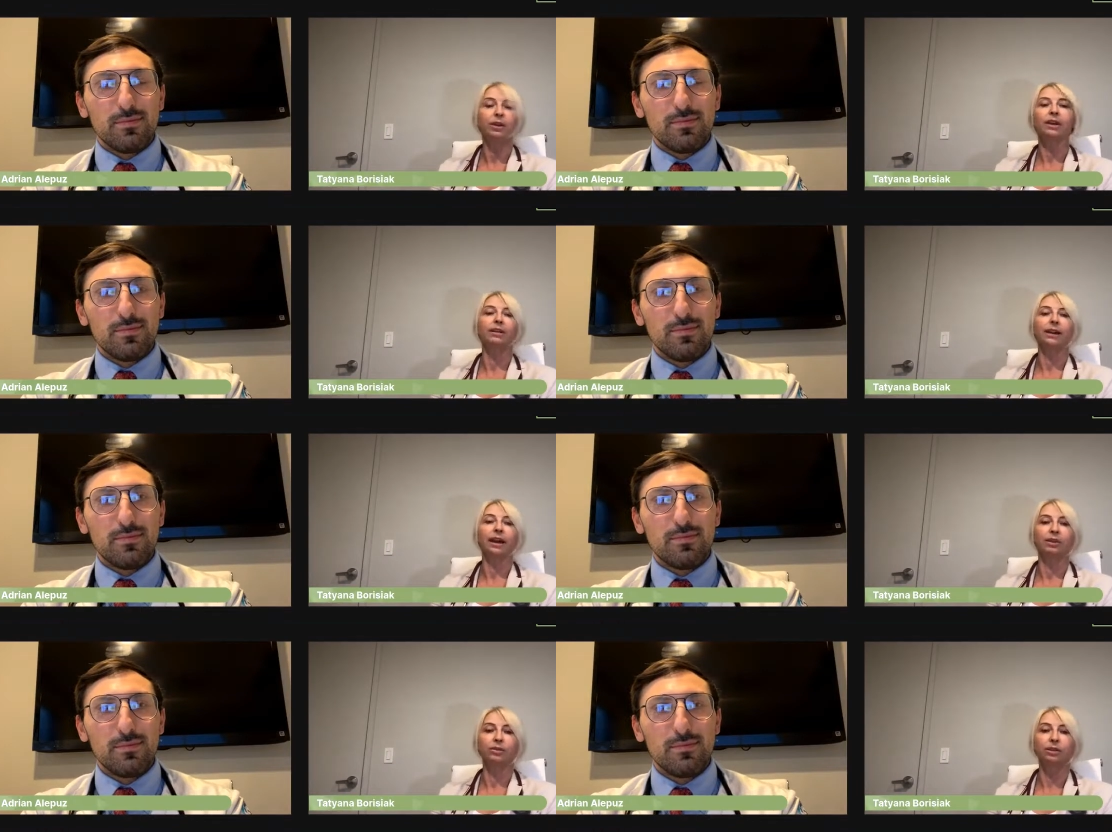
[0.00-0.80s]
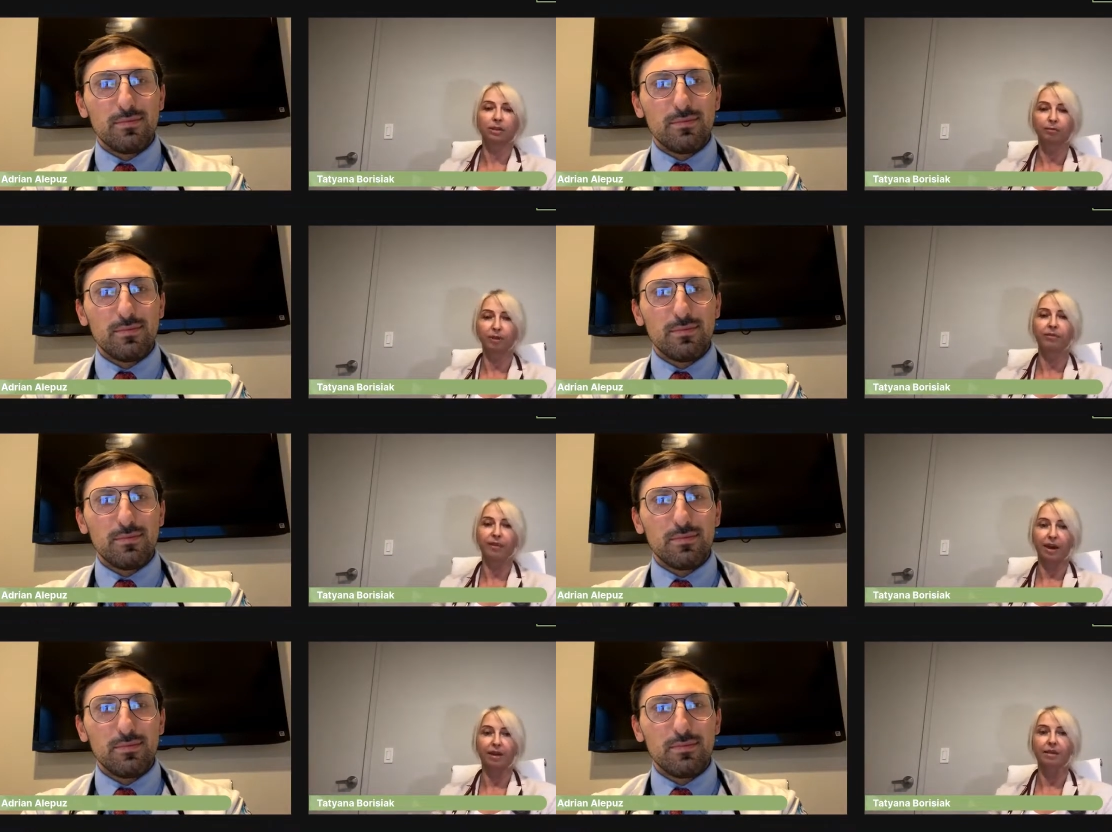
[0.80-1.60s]
Speaker 1: eat and to
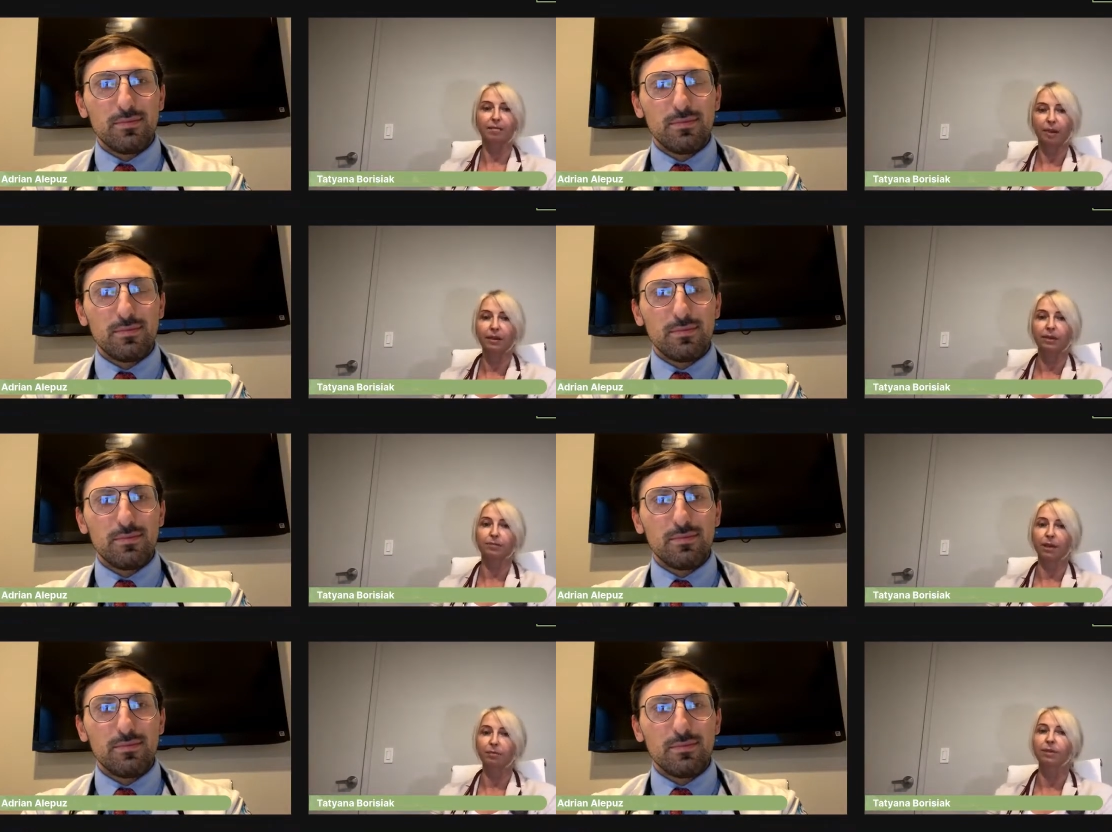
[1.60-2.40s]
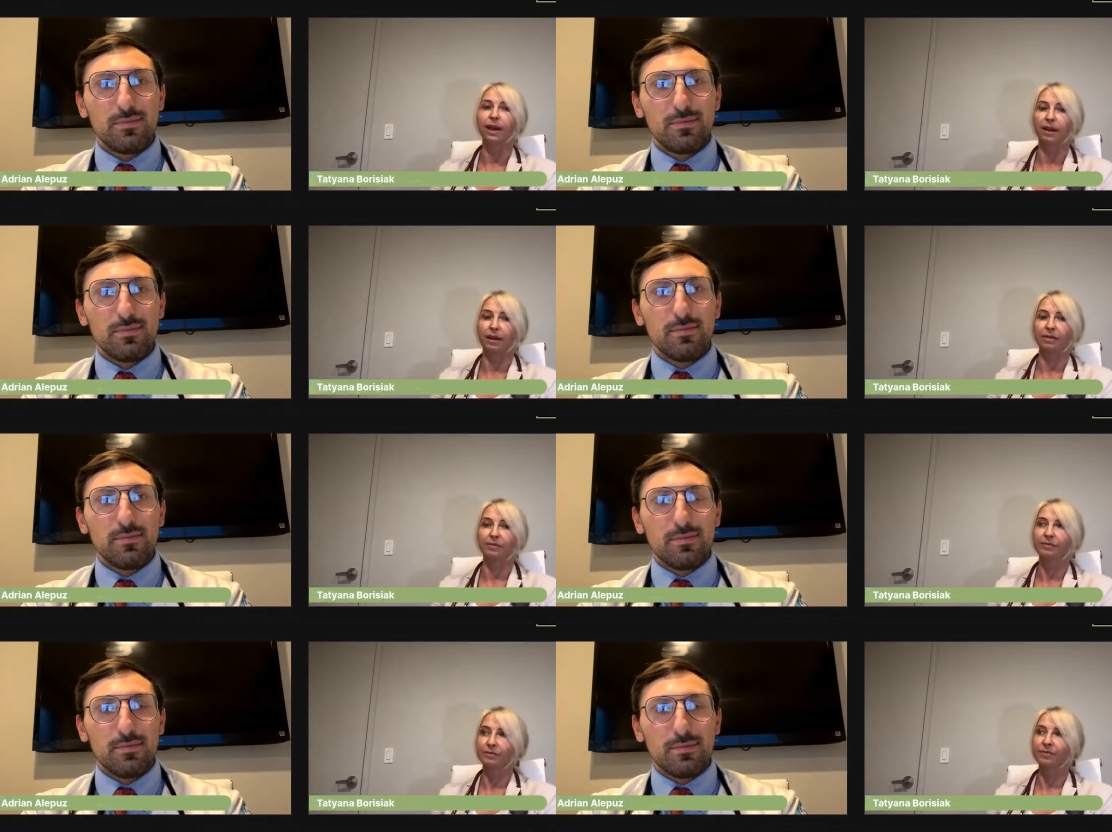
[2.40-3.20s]
simplify the meal, meal planning.
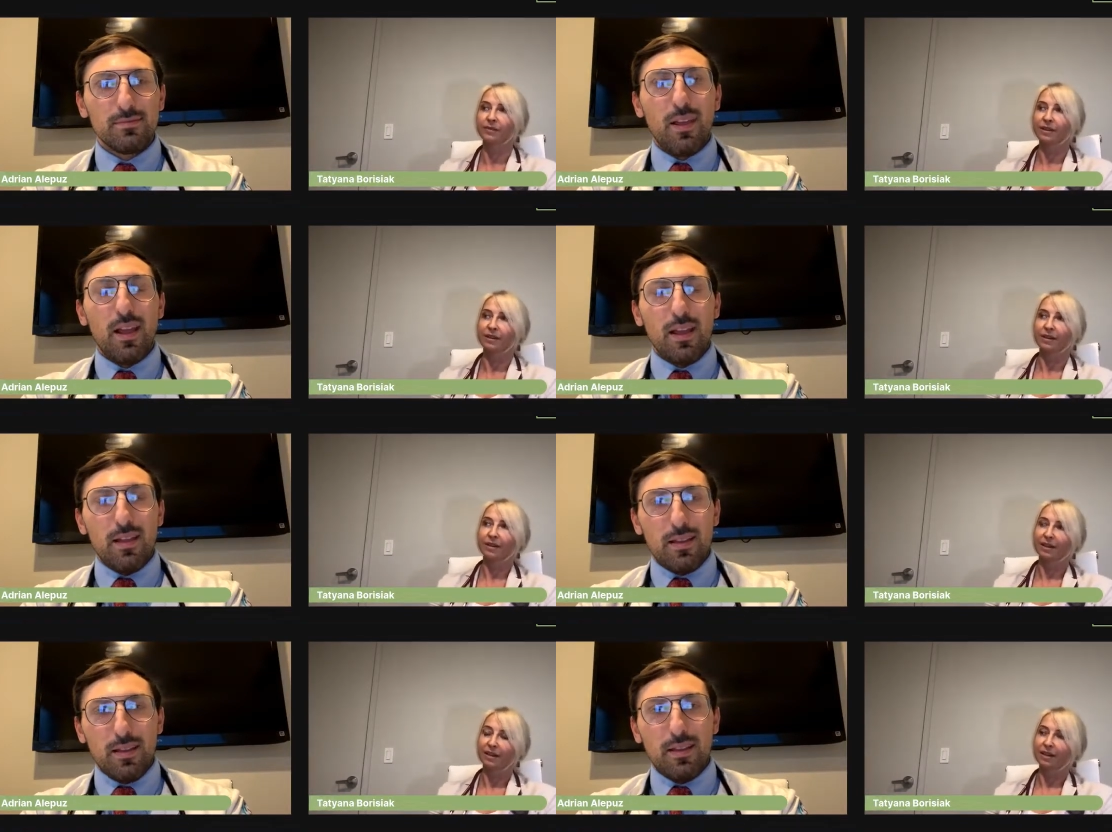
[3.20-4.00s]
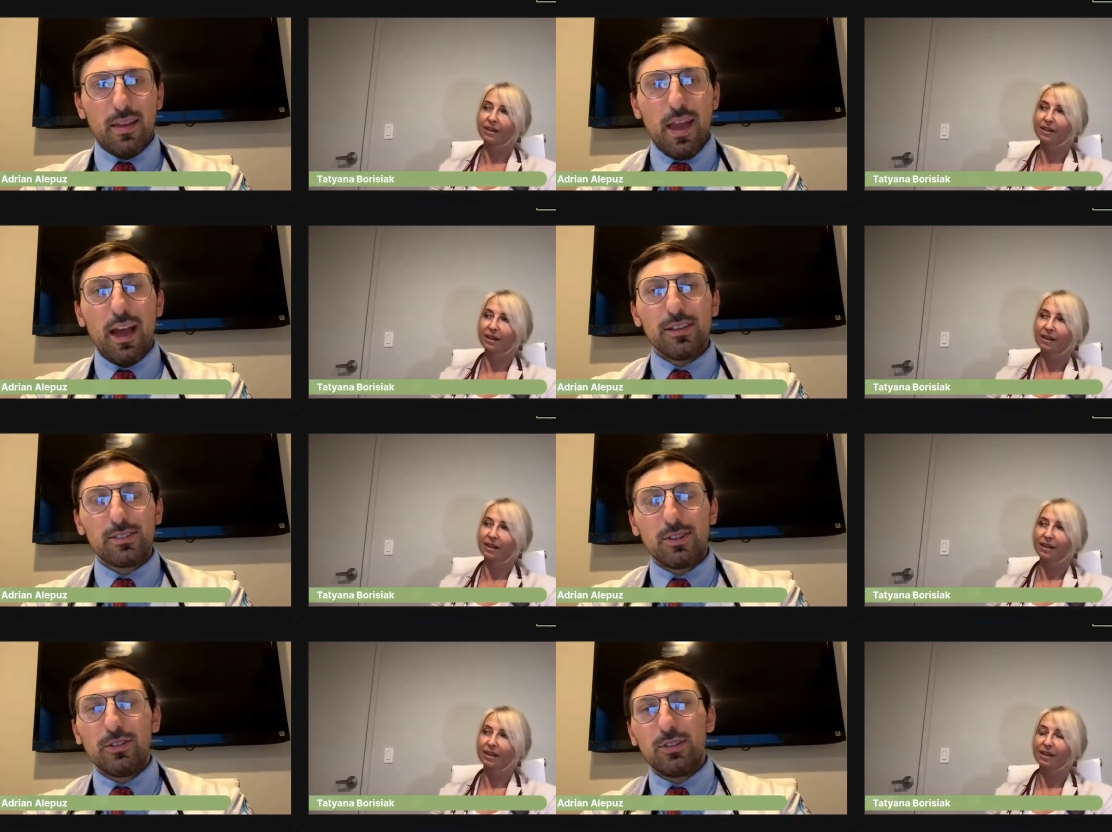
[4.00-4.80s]
Speaker 2: Yeah,
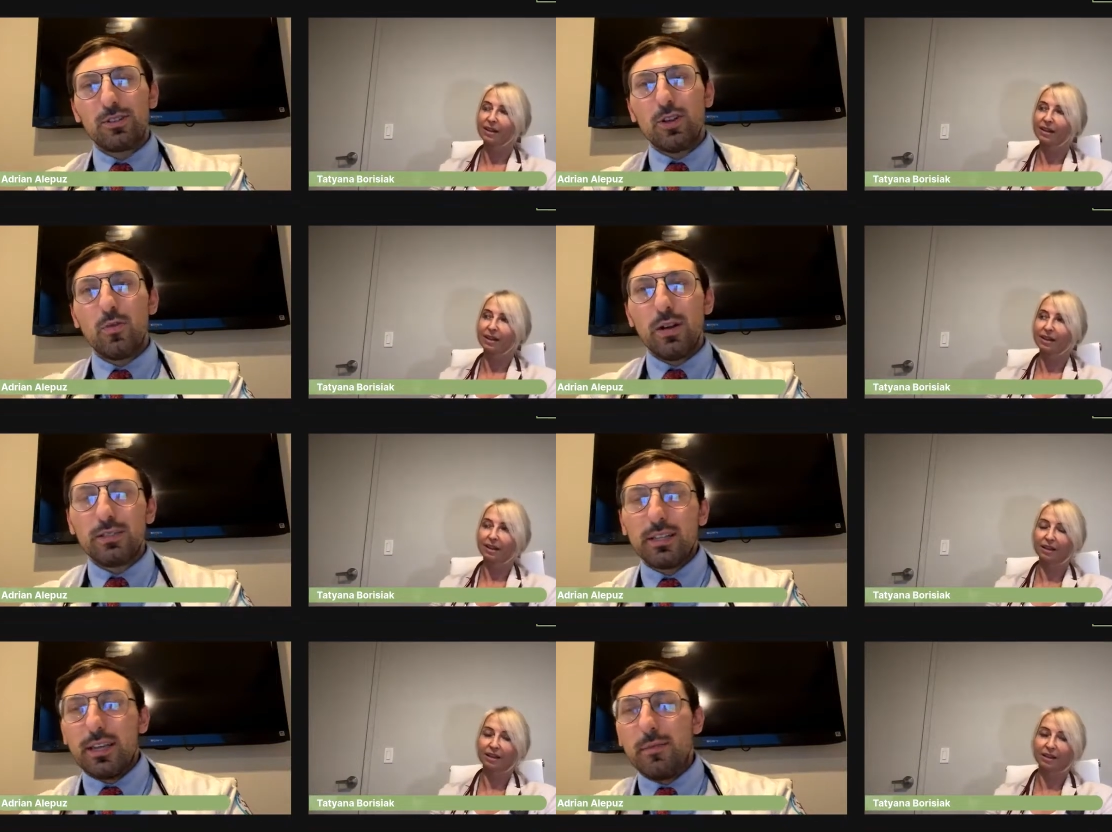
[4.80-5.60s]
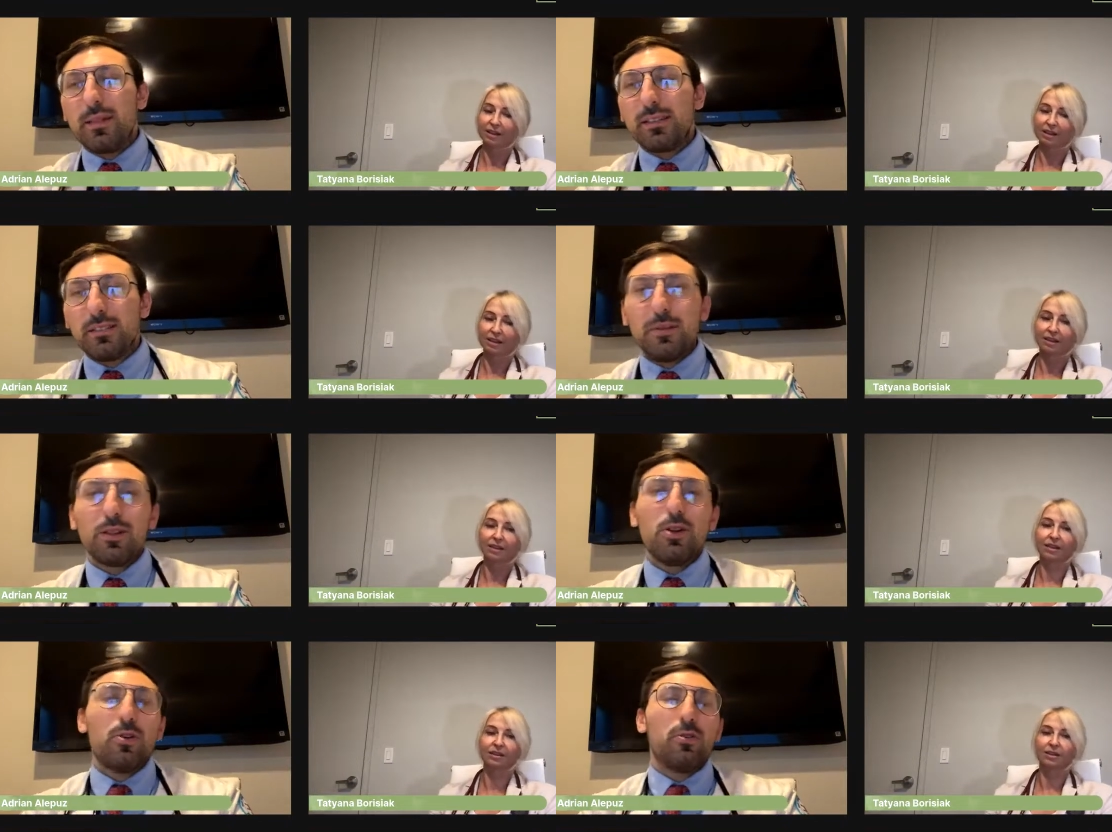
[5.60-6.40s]
certainly. So you want to keep
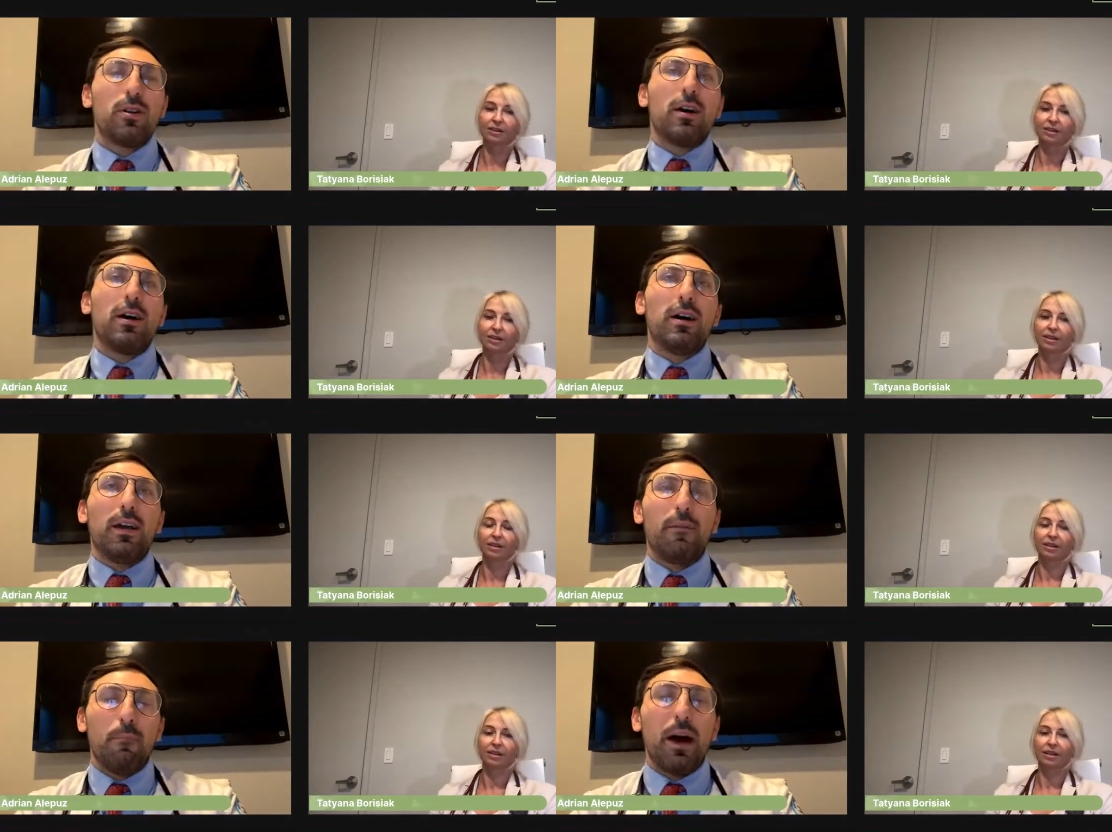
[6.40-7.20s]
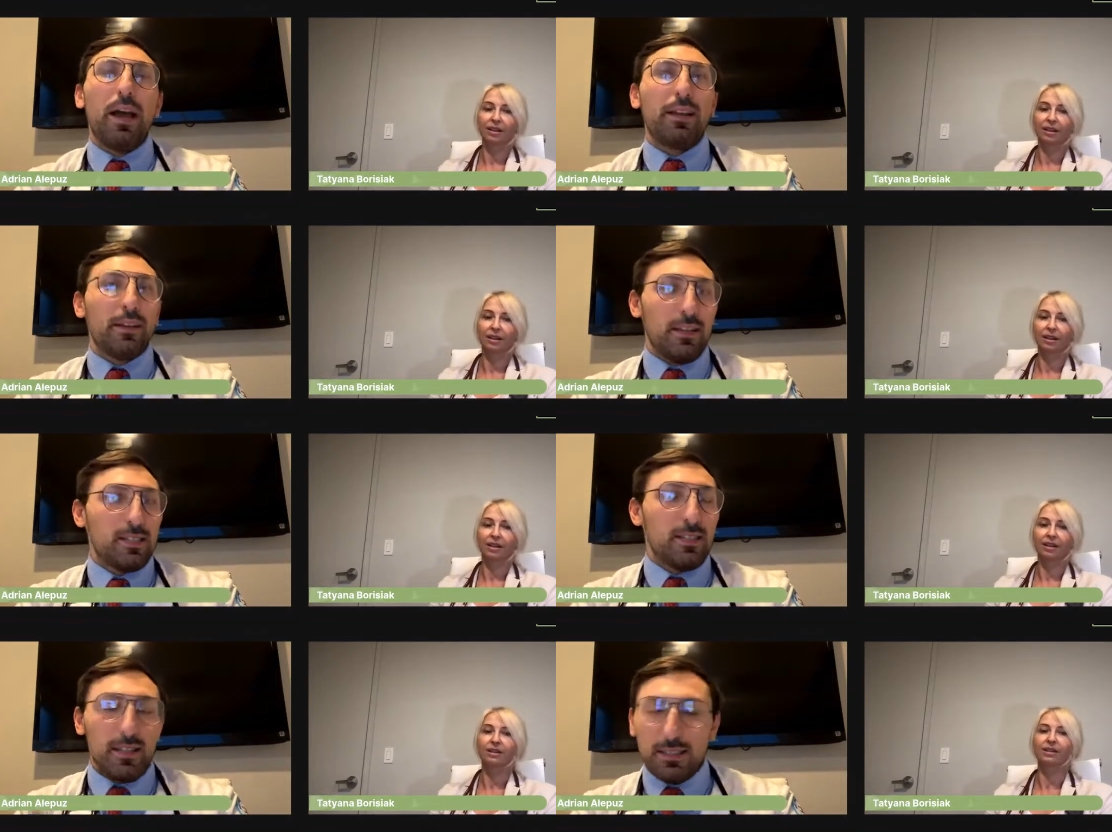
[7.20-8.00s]
glycemic load uh, in mind, it's